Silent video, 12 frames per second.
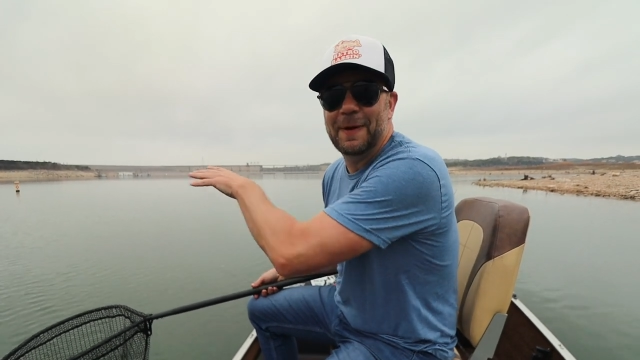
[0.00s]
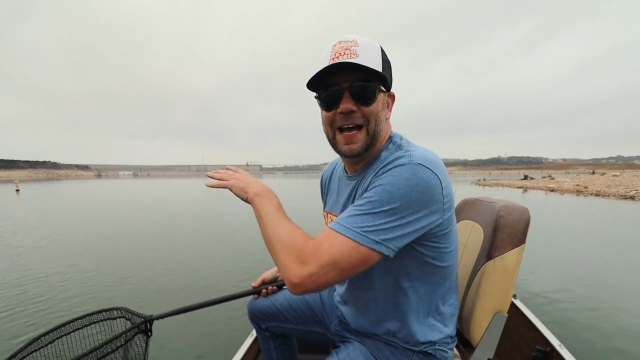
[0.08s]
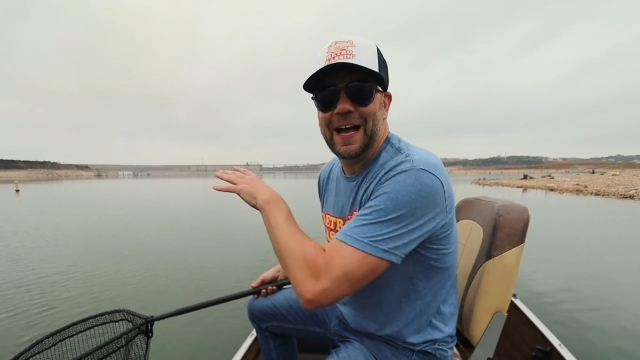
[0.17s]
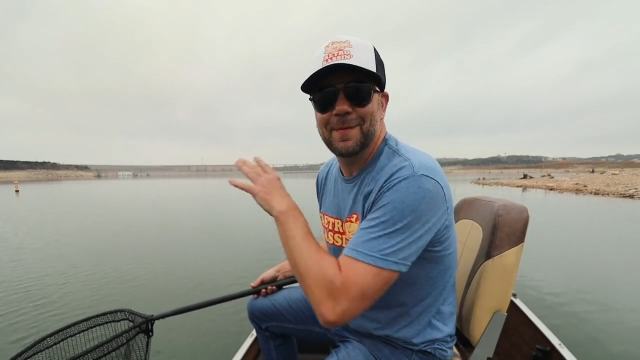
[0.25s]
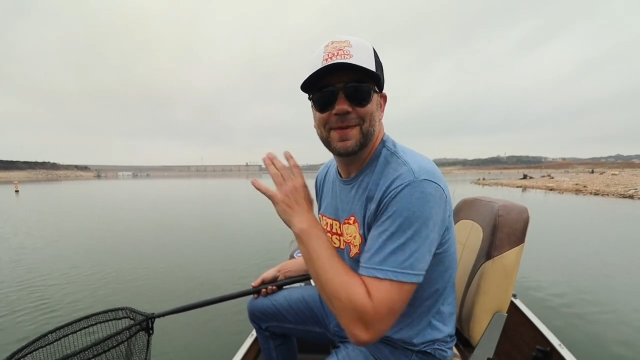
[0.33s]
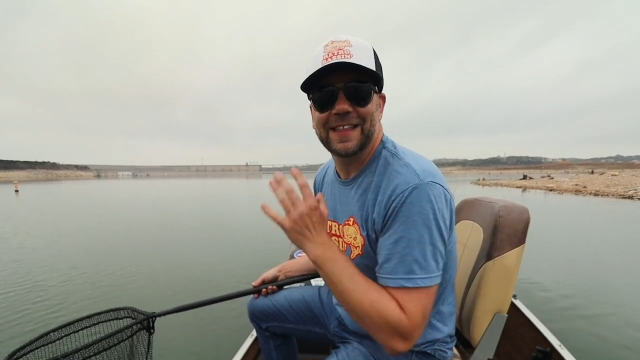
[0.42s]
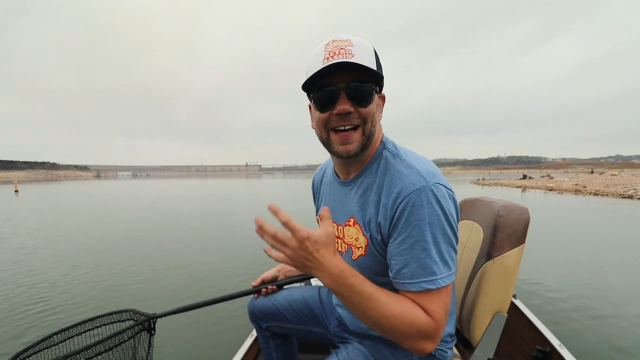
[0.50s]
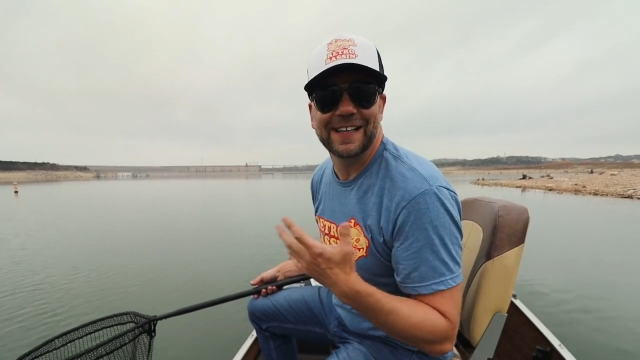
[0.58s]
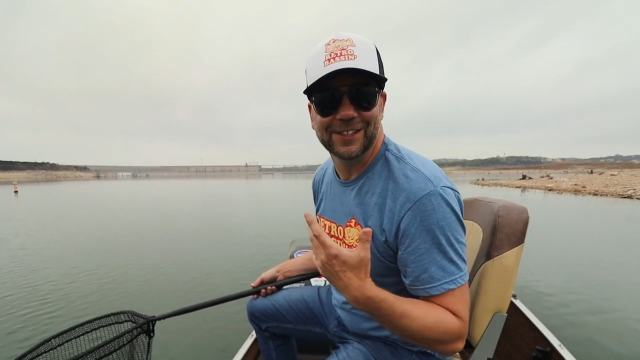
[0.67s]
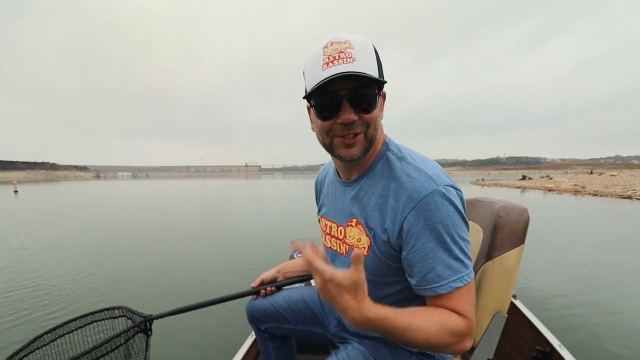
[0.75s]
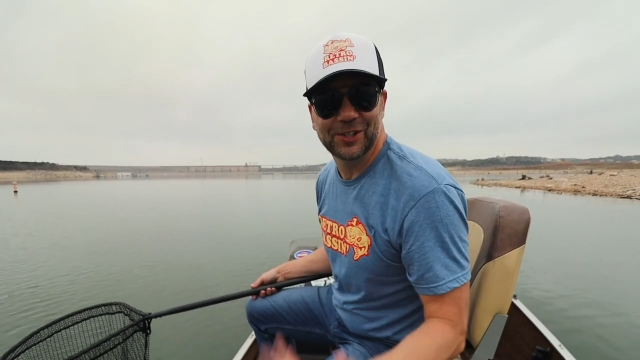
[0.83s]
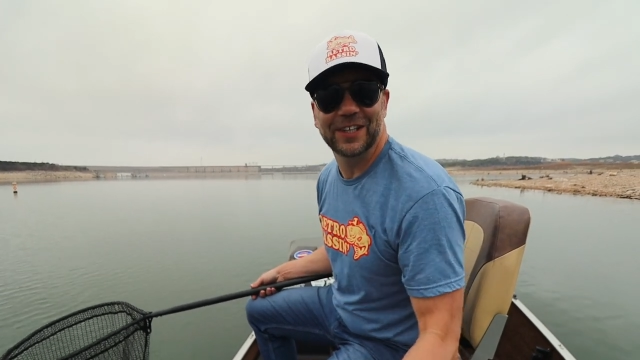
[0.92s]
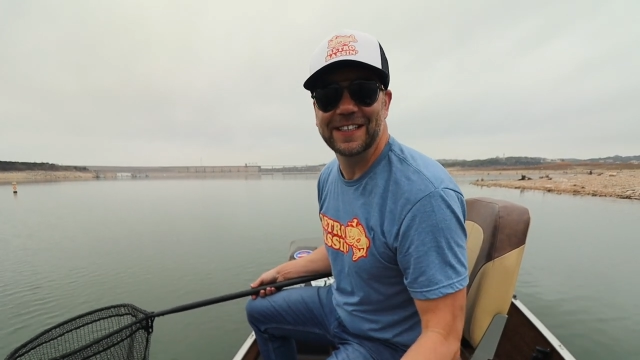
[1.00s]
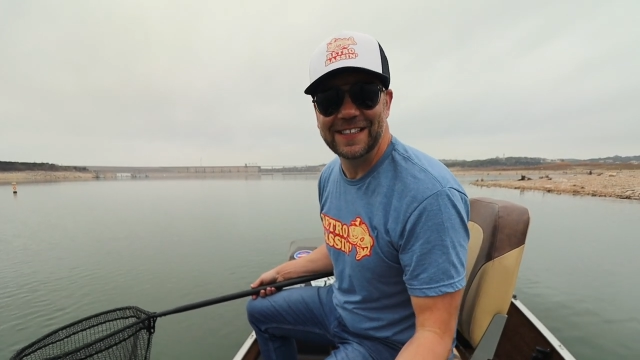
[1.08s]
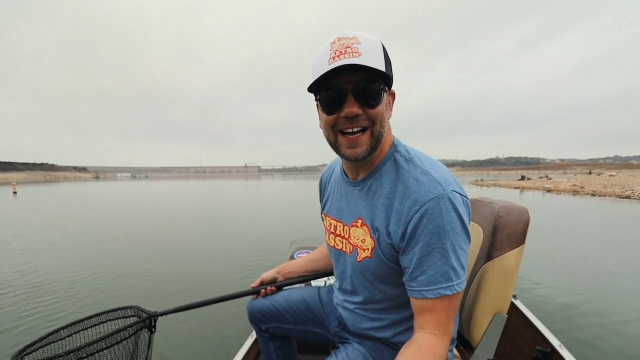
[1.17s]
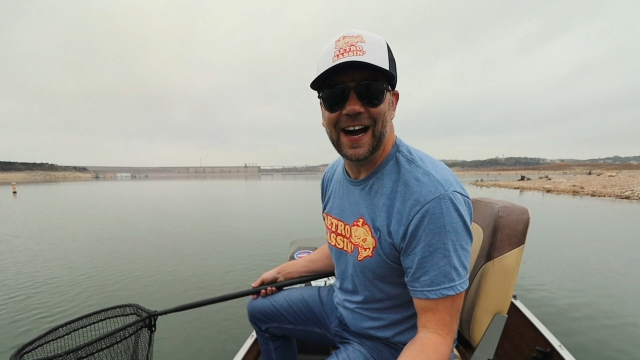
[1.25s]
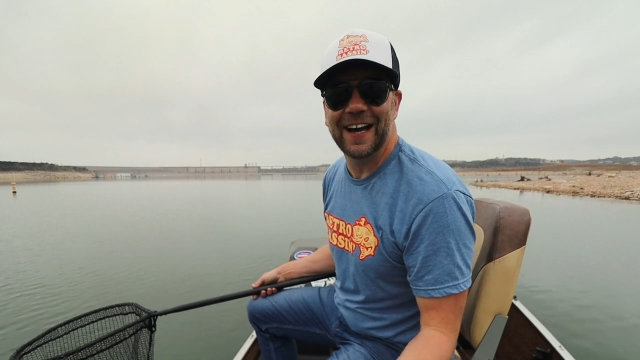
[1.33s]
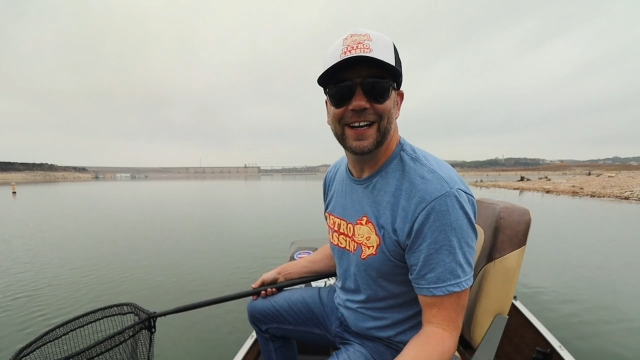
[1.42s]
behind me that I just could
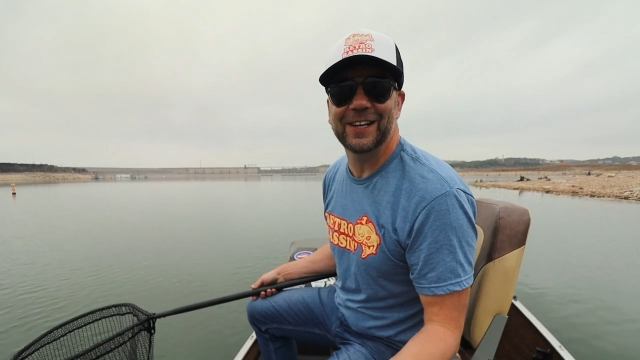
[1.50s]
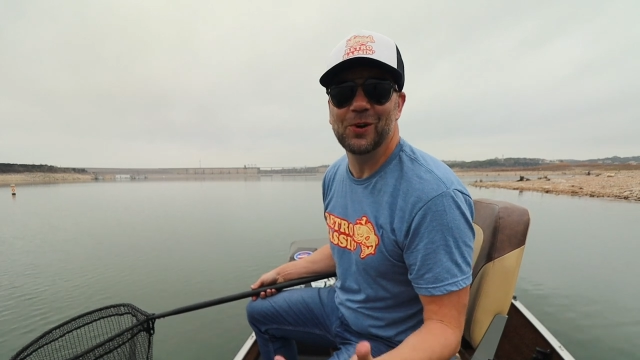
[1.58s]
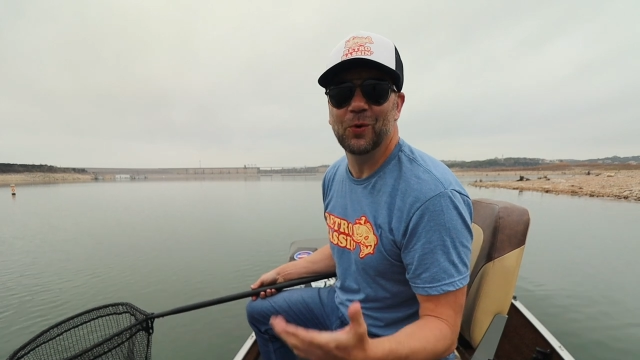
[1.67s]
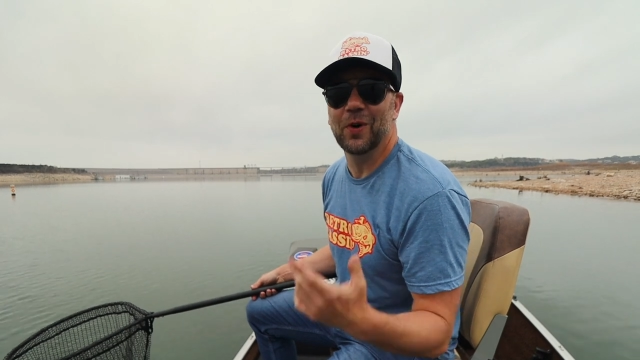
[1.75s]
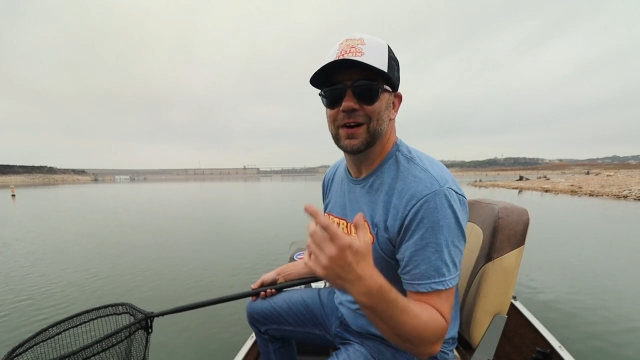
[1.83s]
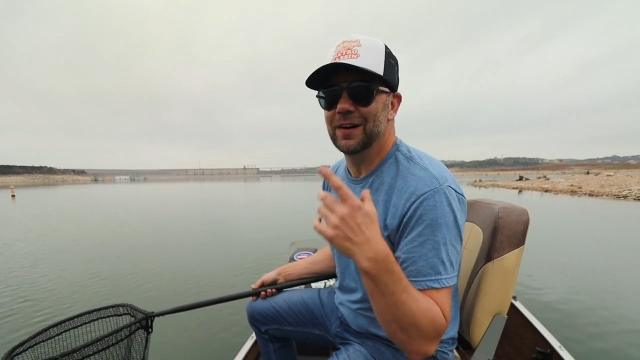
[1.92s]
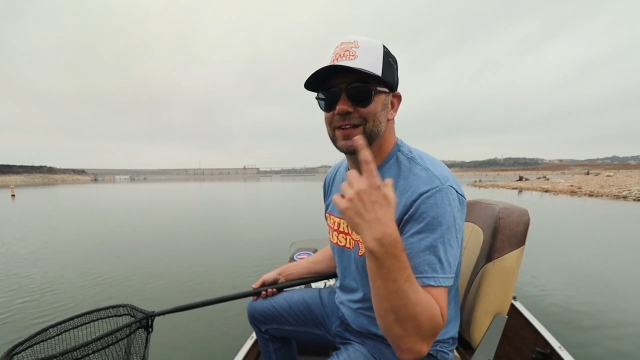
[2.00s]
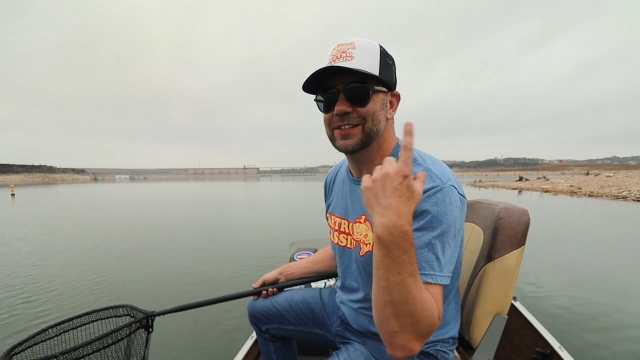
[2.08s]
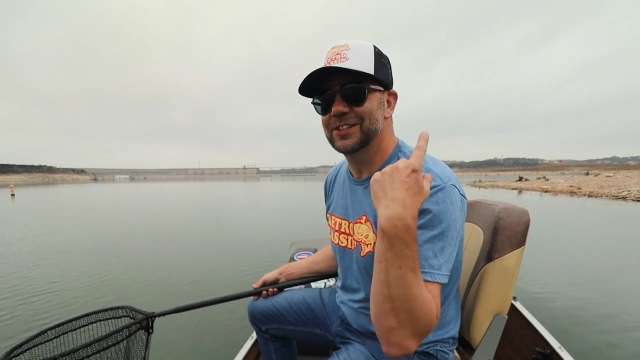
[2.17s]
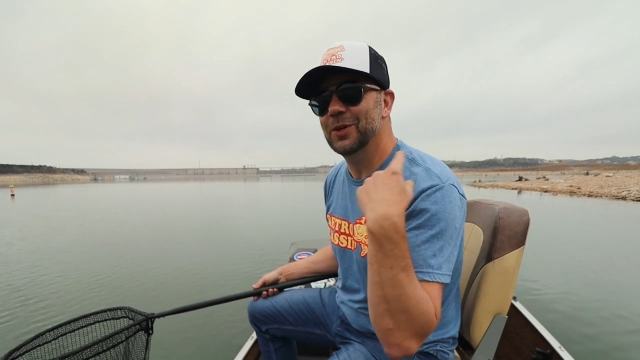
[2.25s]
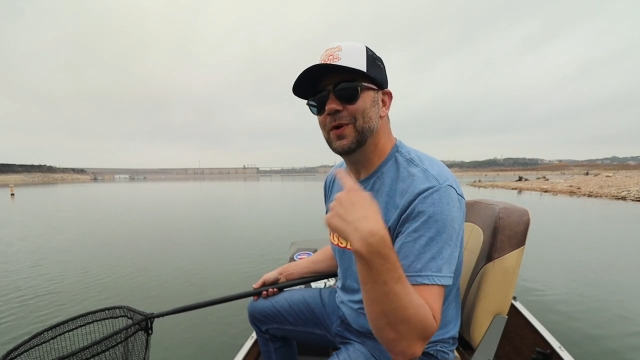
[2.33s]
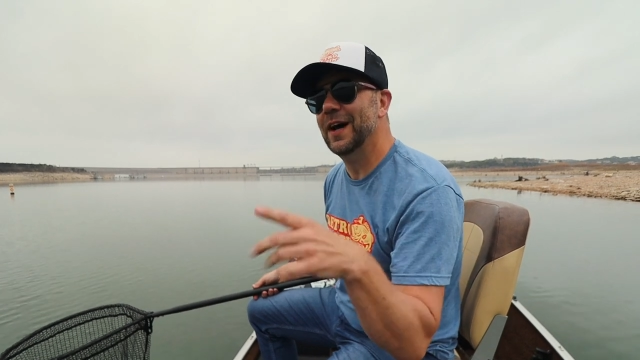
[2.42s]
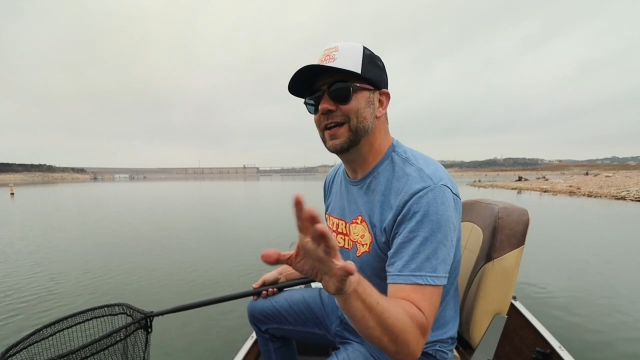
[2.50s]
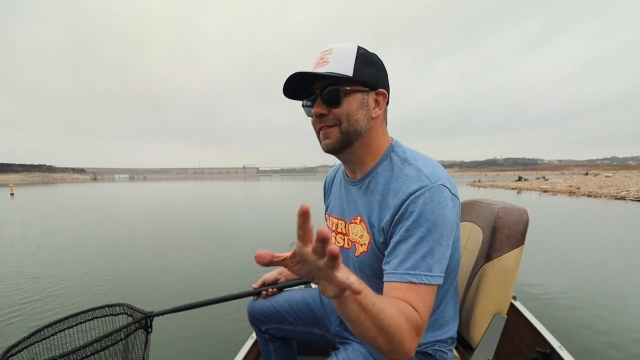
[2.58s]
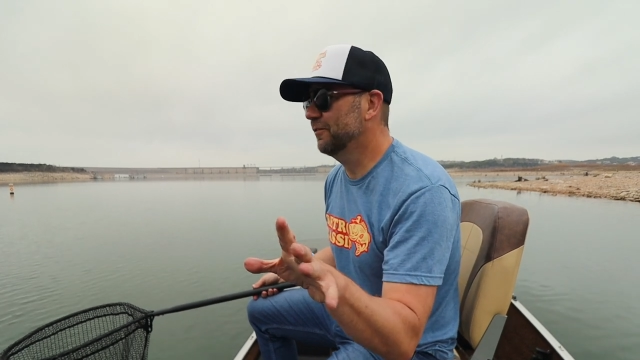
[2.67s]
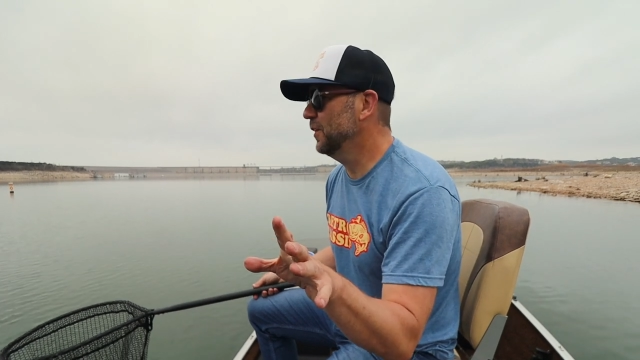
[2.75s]
not ignore. So I